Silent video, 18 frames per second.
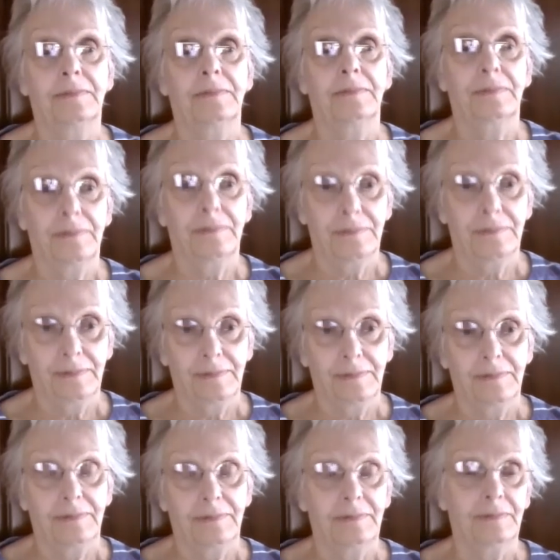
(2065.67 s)

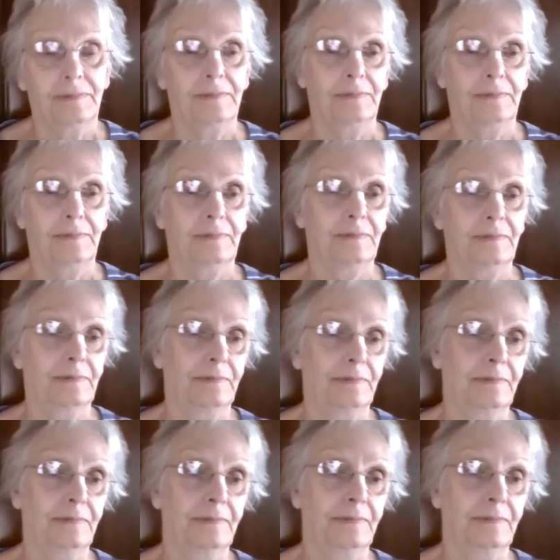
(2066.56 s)

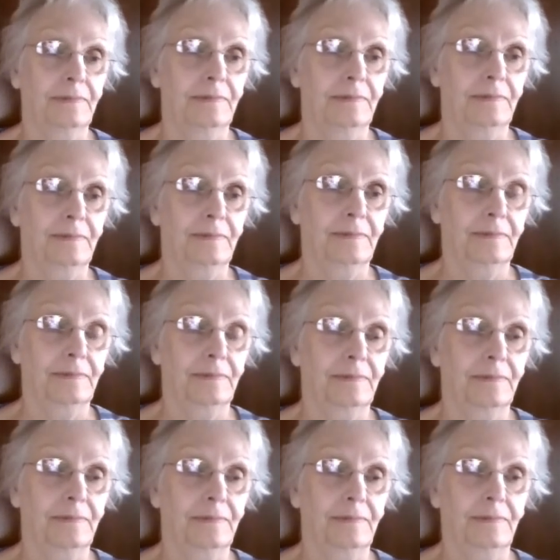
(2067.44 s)

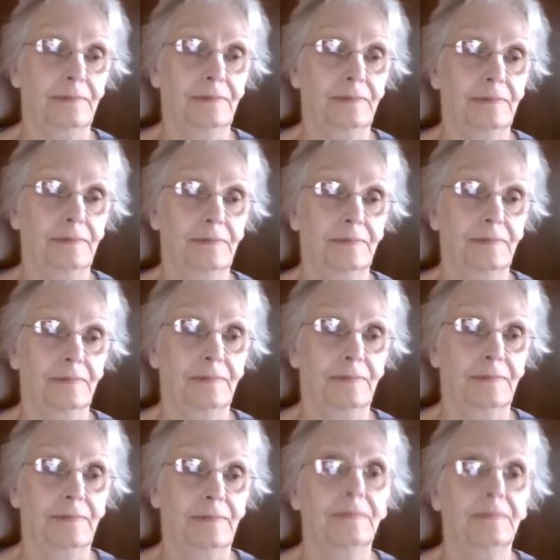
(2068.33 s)

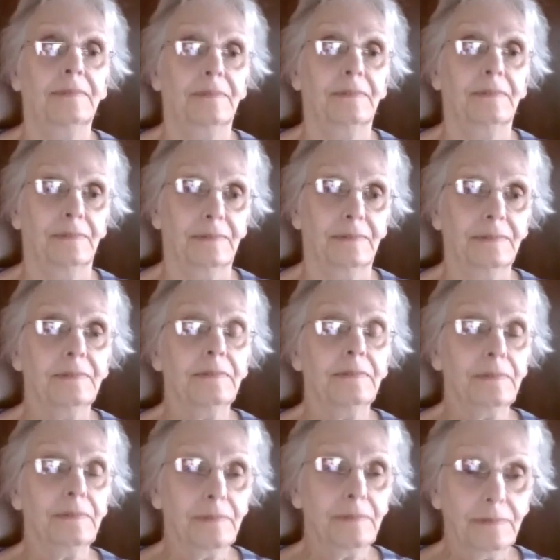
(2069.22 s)

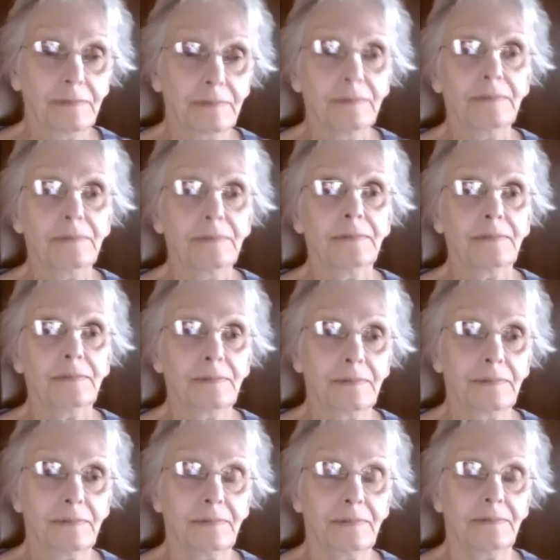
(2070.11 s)

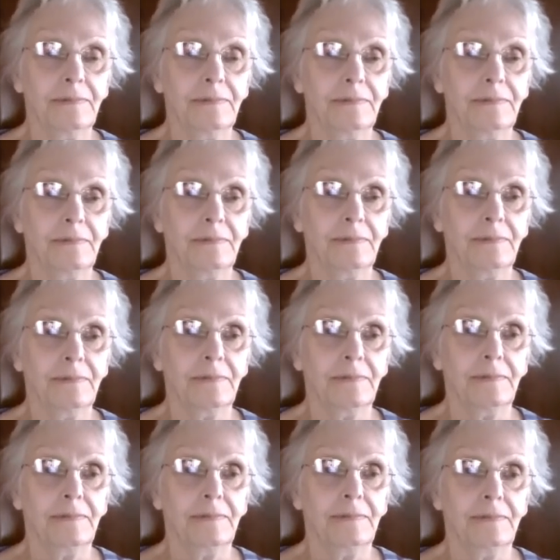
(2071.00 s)

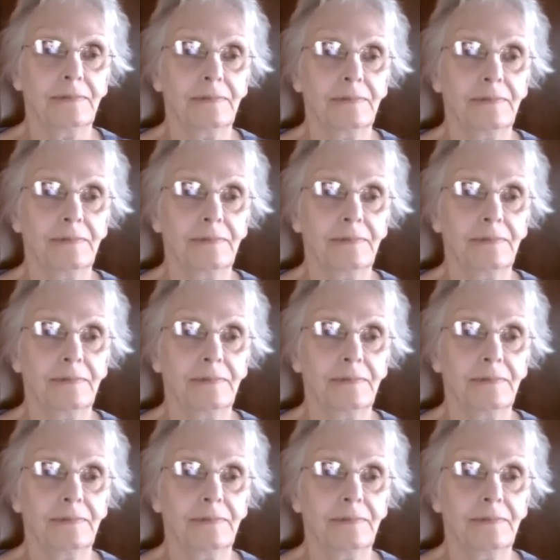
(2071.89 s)
[no speech]